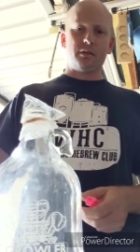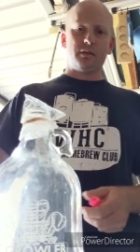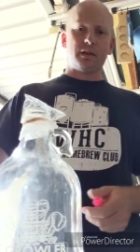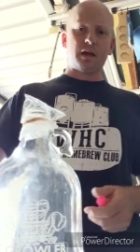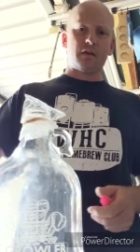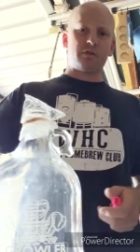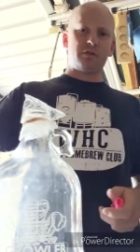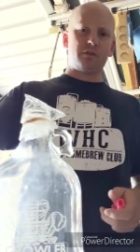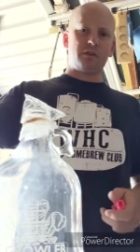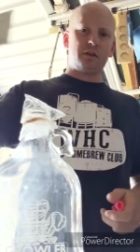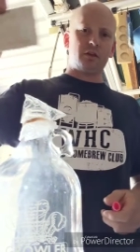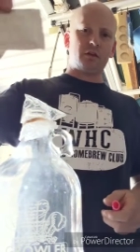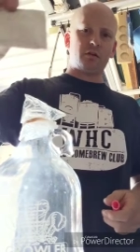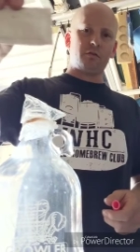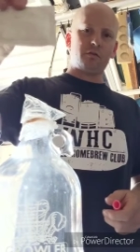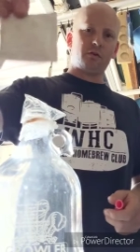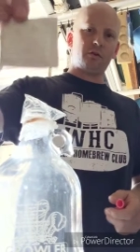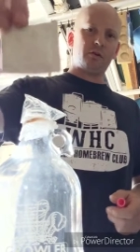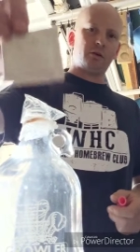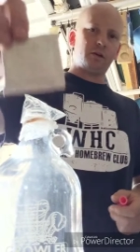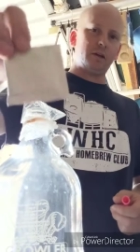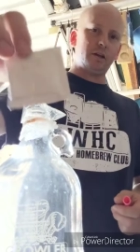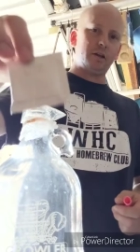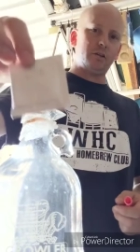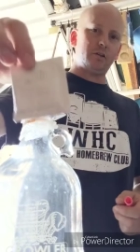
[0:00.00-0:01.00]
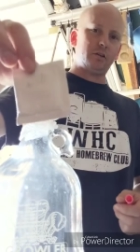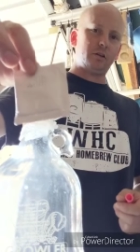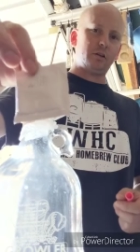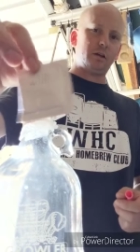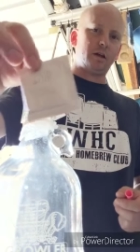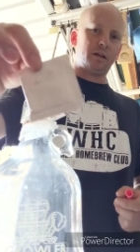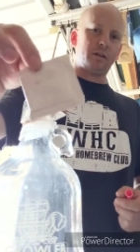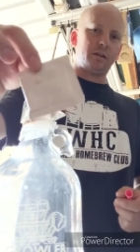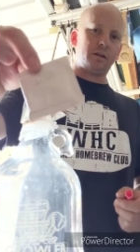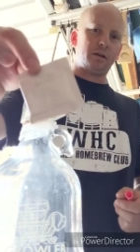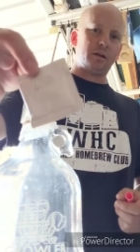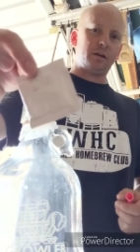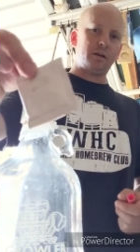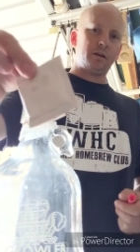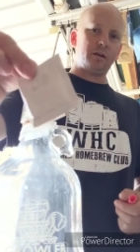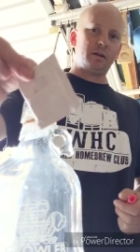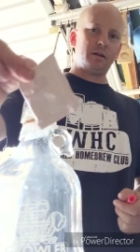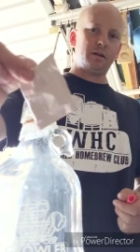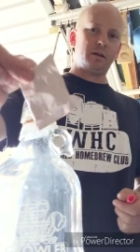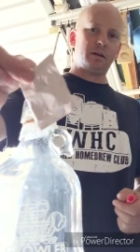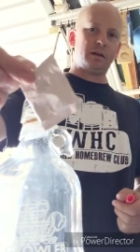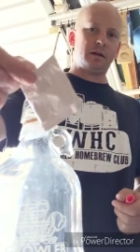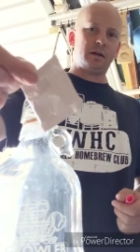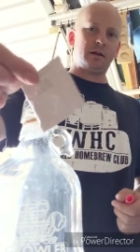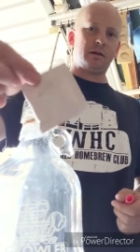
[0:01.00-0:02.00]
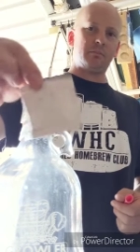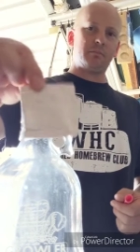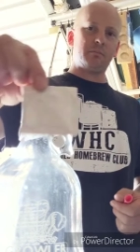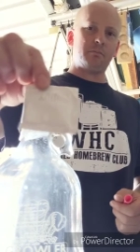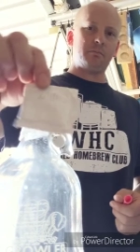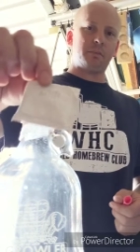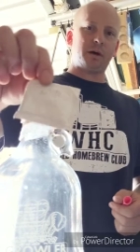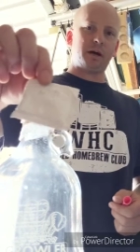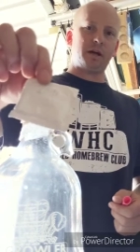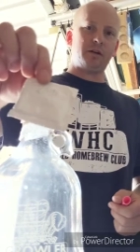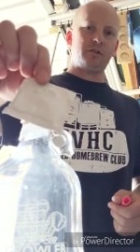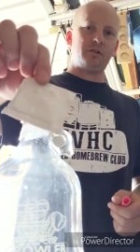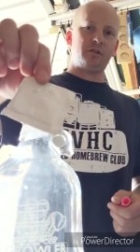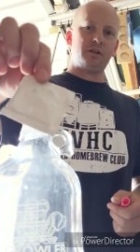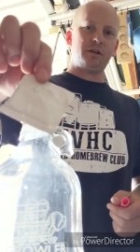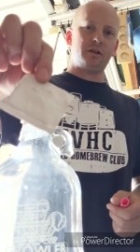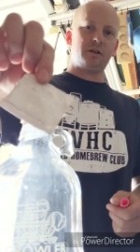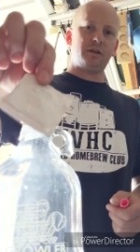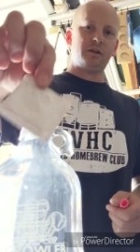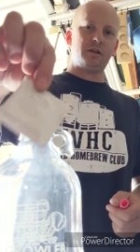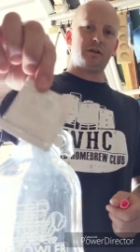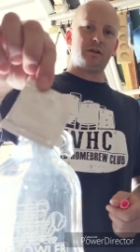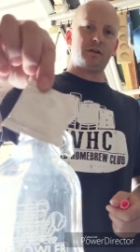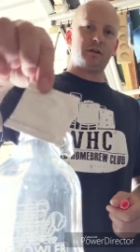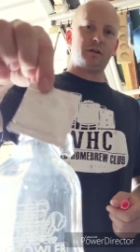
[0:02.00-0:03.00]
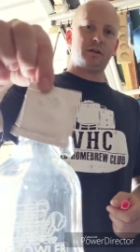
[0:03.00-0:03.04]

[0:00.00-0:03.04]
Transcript: The other thing I've got is another basic